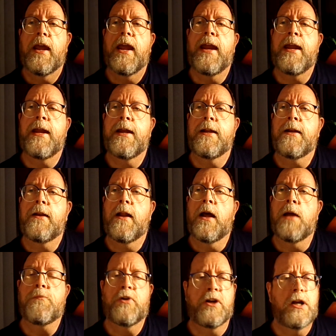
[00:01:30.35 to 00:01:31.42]
and I
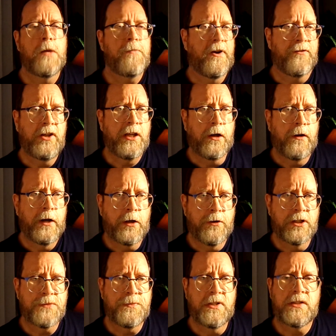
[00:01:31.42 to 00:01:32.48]
put it up every year at
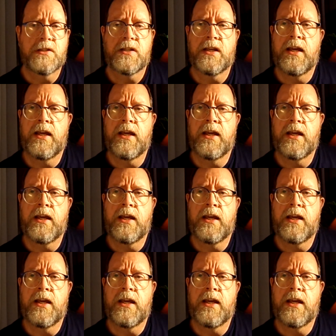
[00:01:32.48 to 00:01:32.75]
Christmas.